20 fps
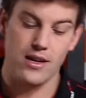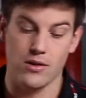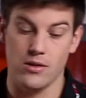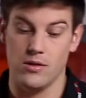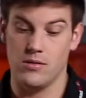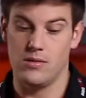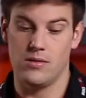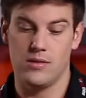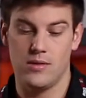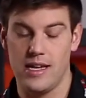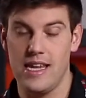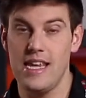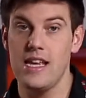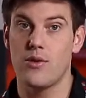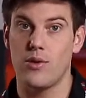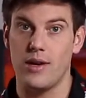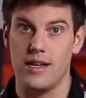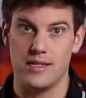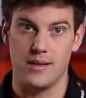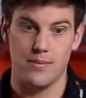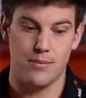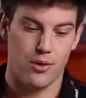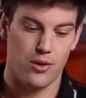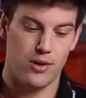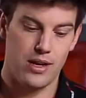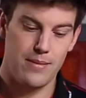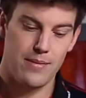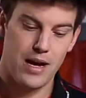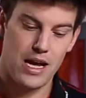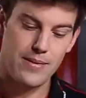or equally as
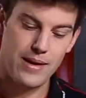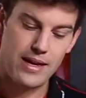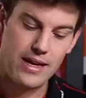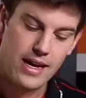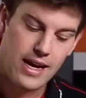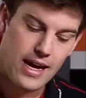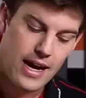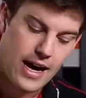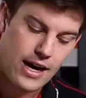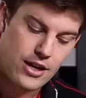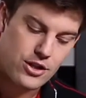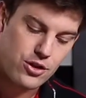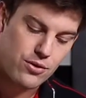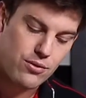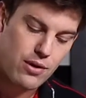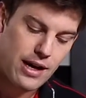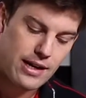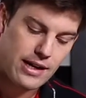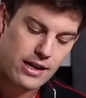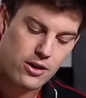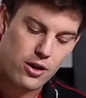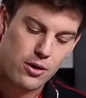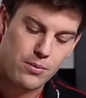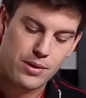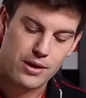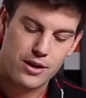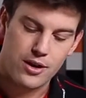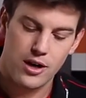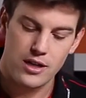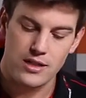importantly maybe, as you're riding along,
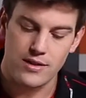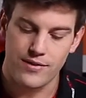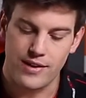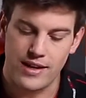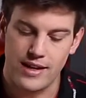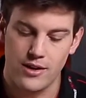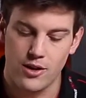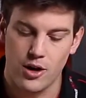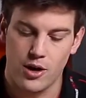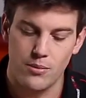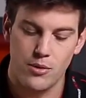because of it not